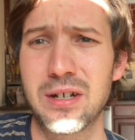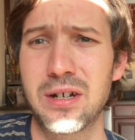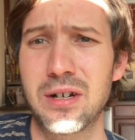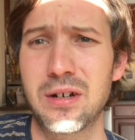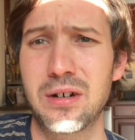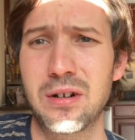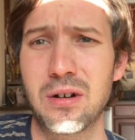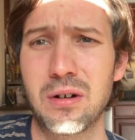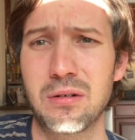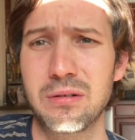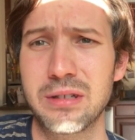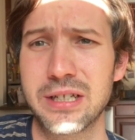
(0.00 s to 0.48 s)

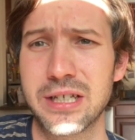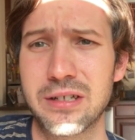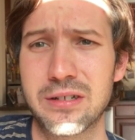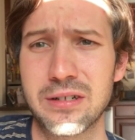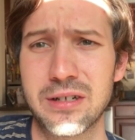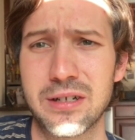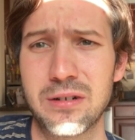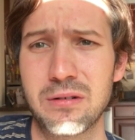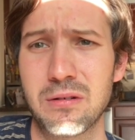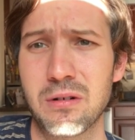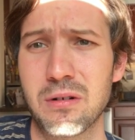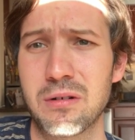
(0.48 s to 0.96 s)
wholly
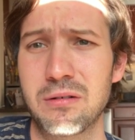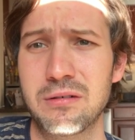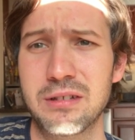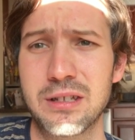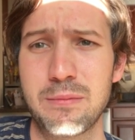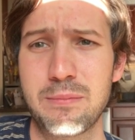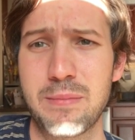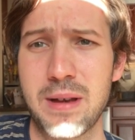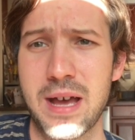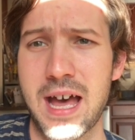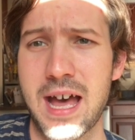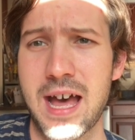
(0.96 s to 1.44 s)
good nor wholly
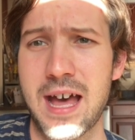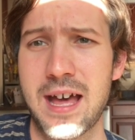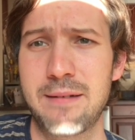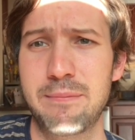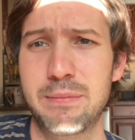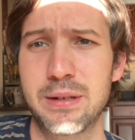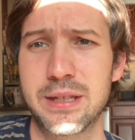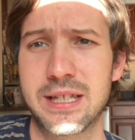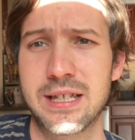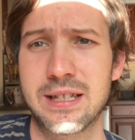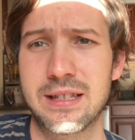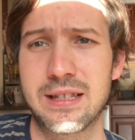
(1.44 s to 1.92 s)
bad,
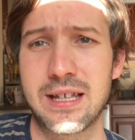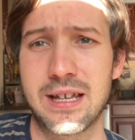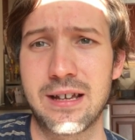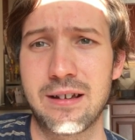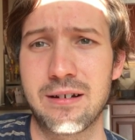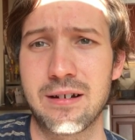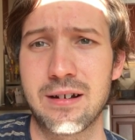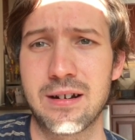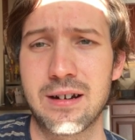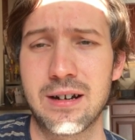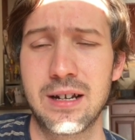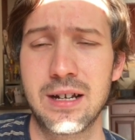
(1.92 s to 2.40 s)
but that they
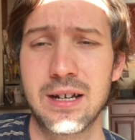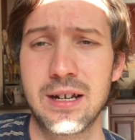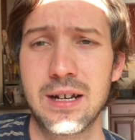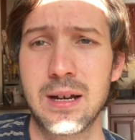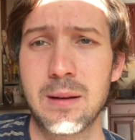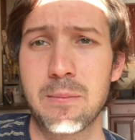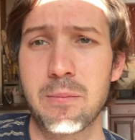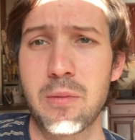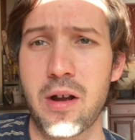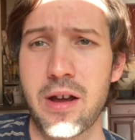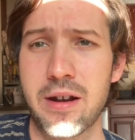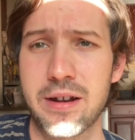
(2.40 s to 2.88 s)
are
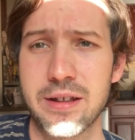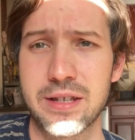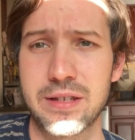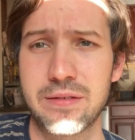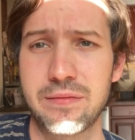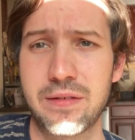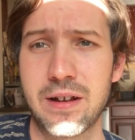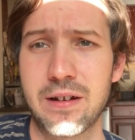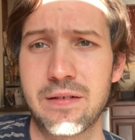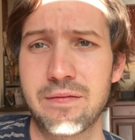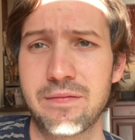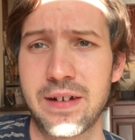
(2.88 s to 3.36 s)
products
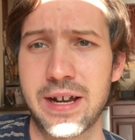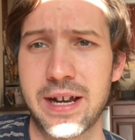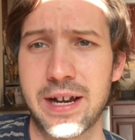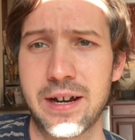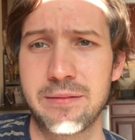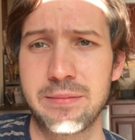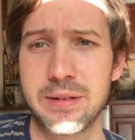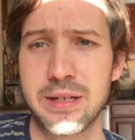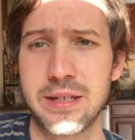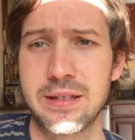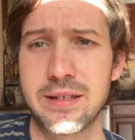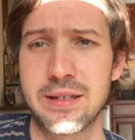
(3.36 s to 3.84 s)
of their
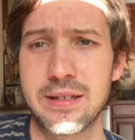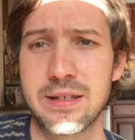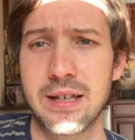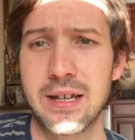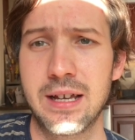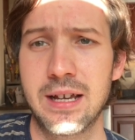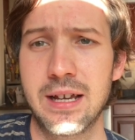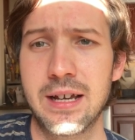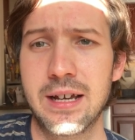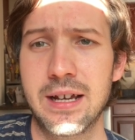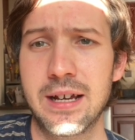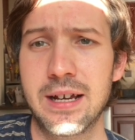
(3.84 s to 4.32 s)
environments,
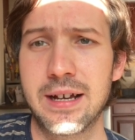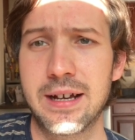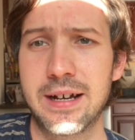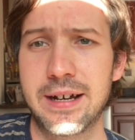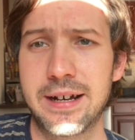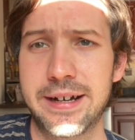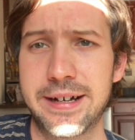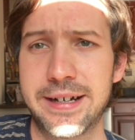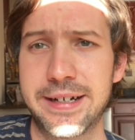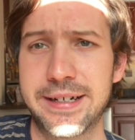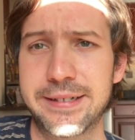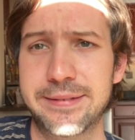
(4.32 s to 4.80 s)

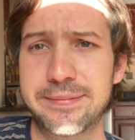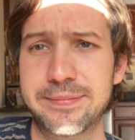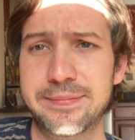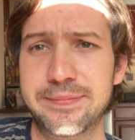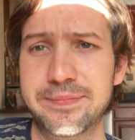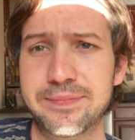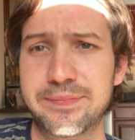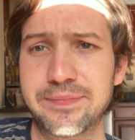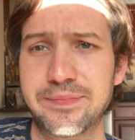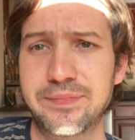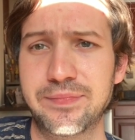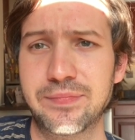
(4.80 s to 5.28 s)

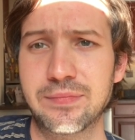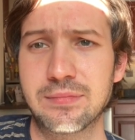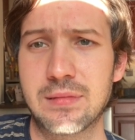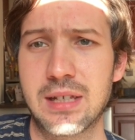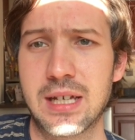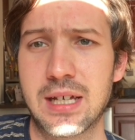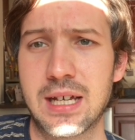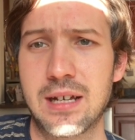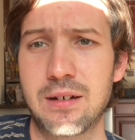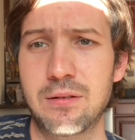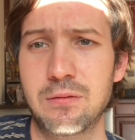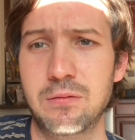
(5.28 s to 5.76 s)

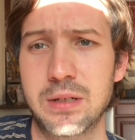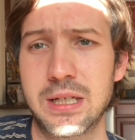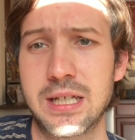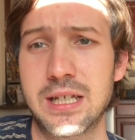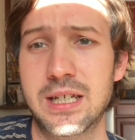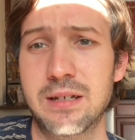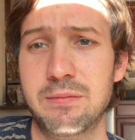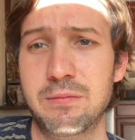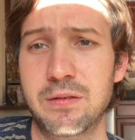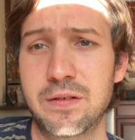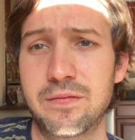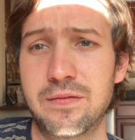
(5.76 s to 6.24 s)
that we
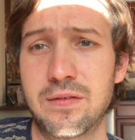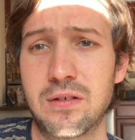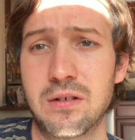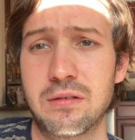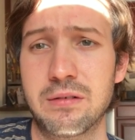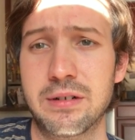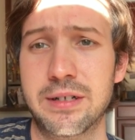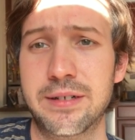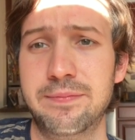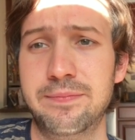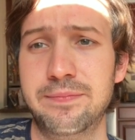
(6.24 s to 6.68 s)
can move forward.